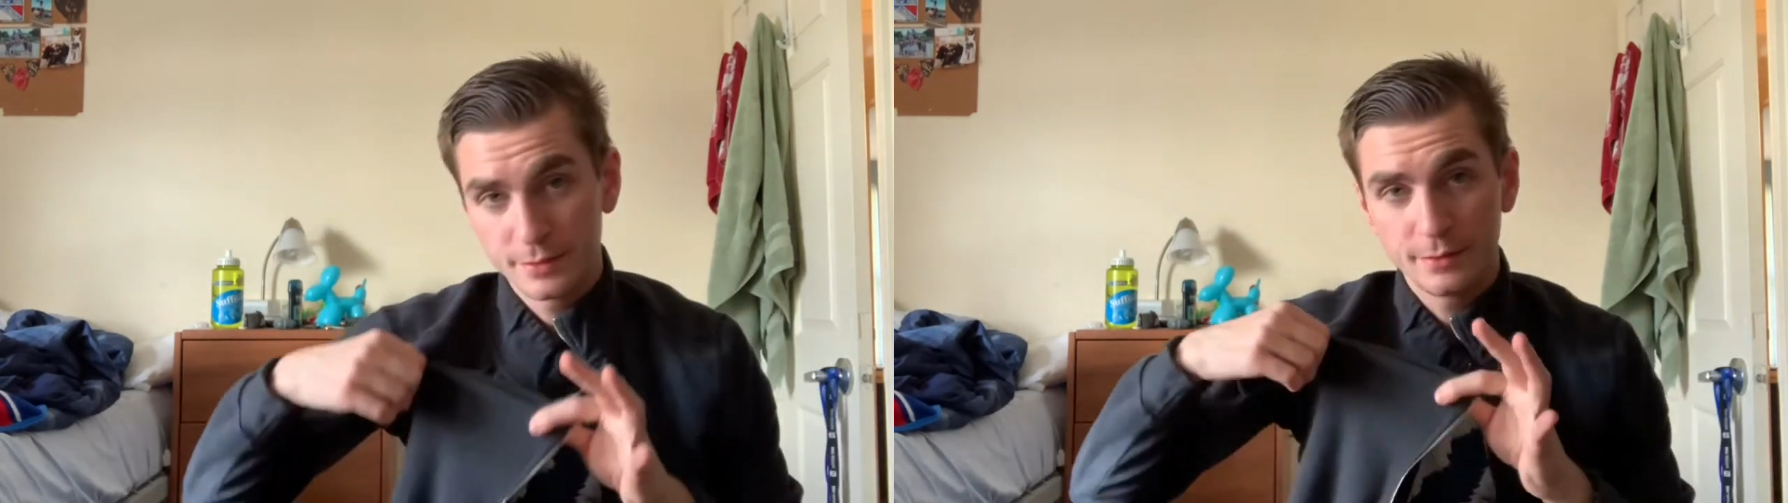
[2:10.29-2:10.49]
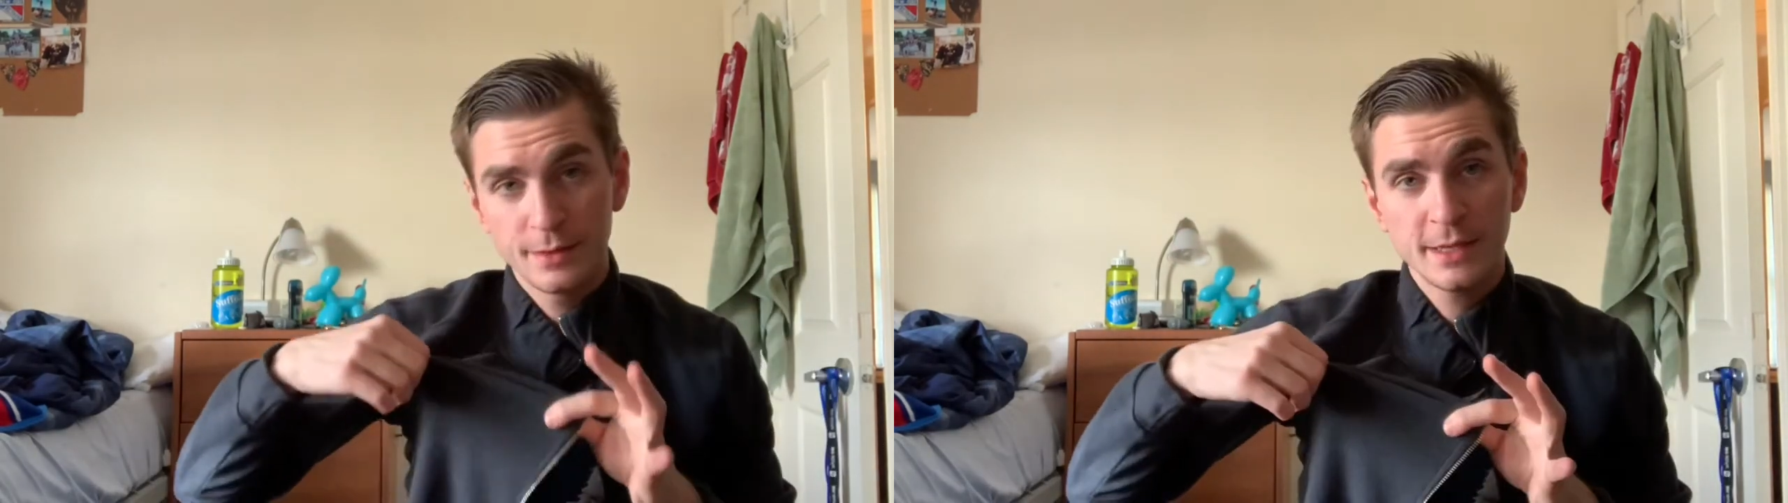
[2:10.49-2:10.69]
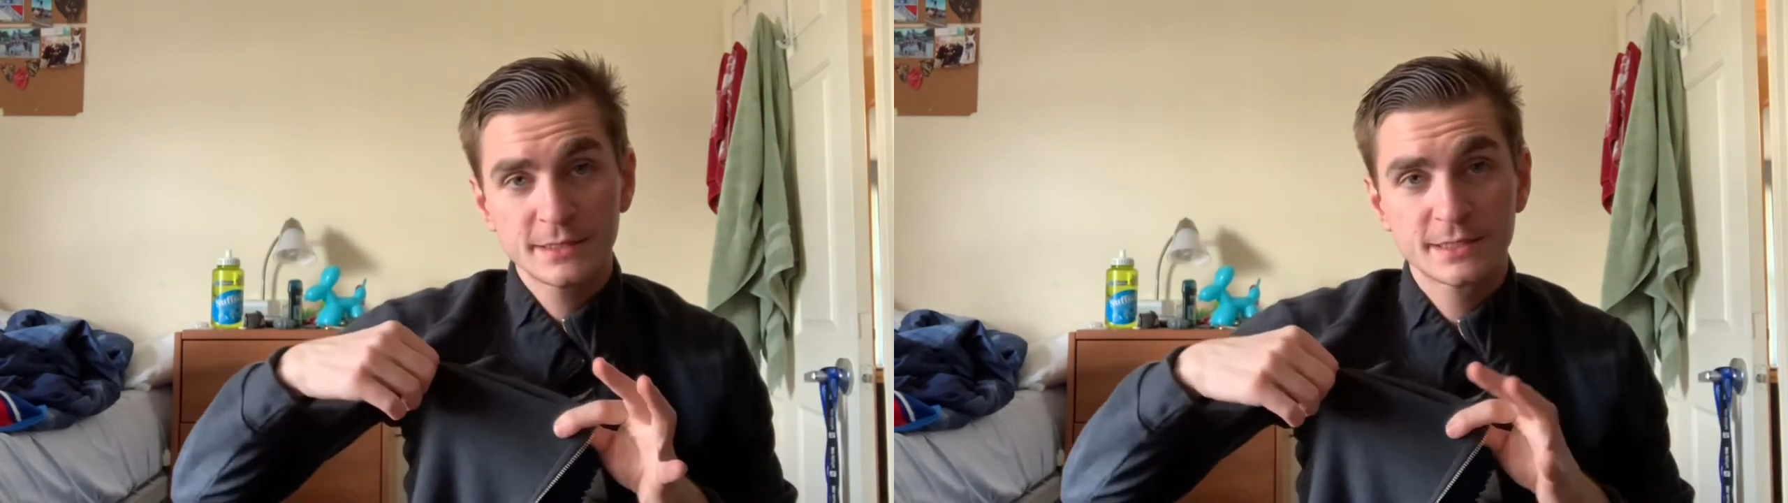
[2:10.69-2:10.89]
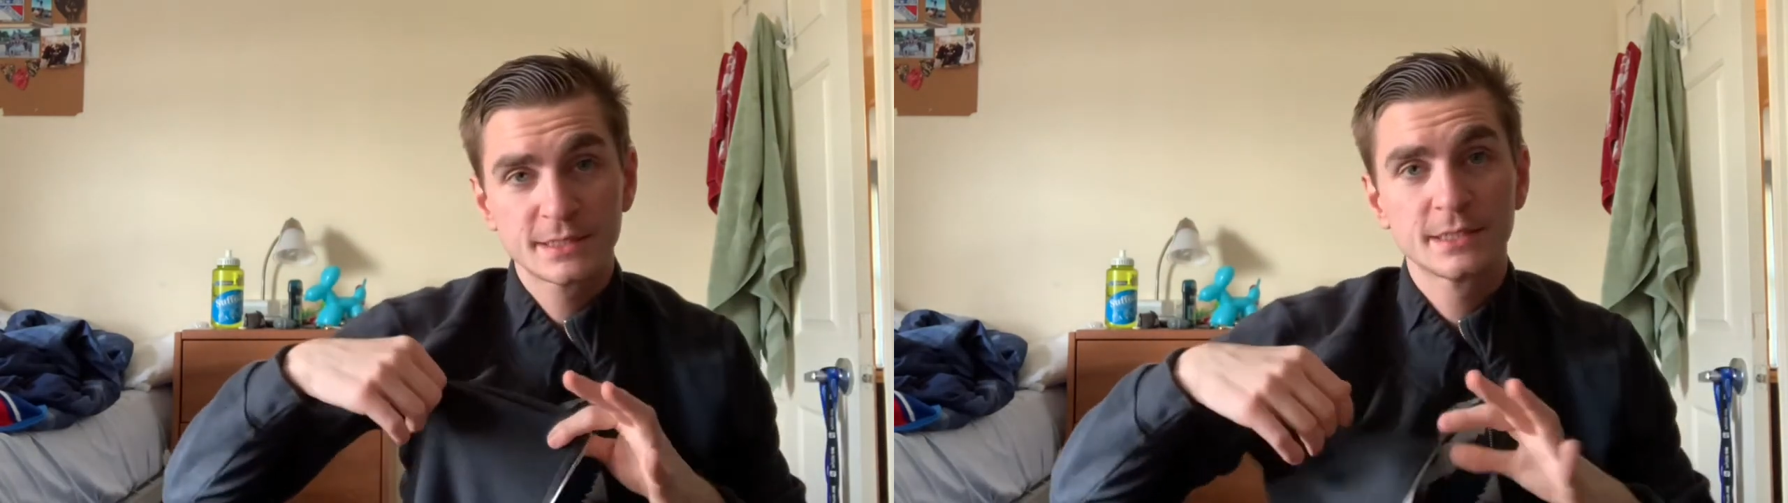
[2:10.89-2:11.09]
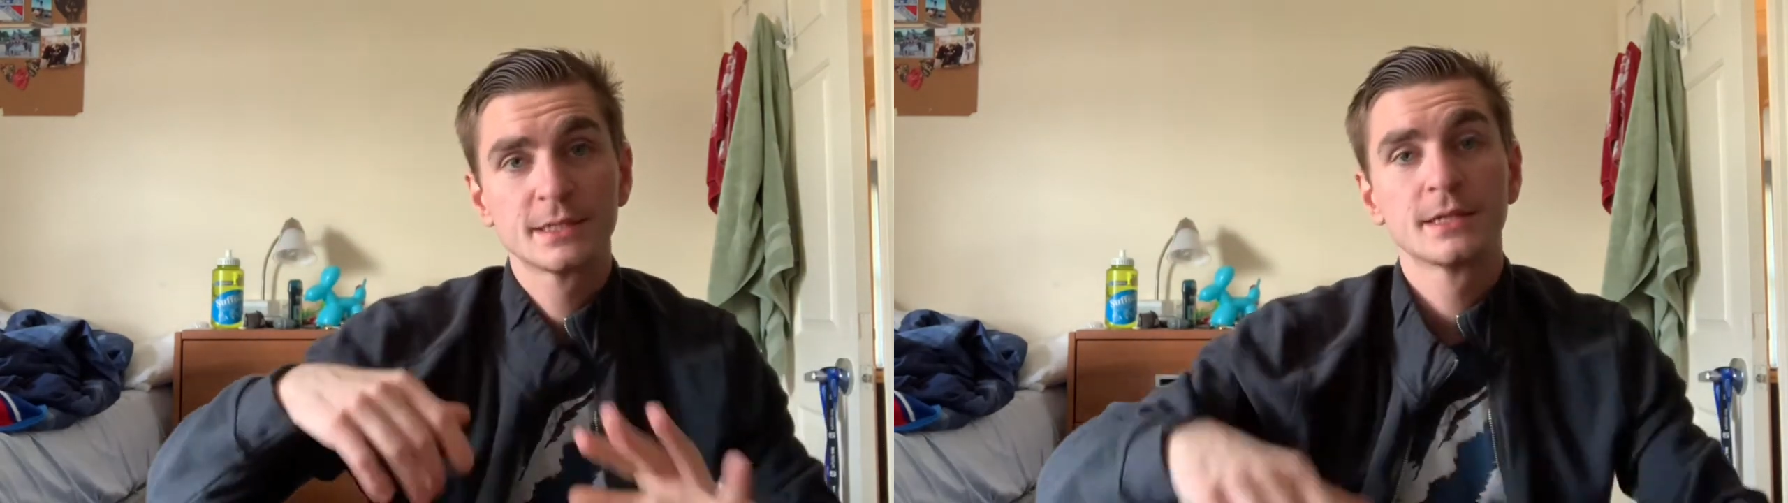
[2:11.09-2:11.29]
This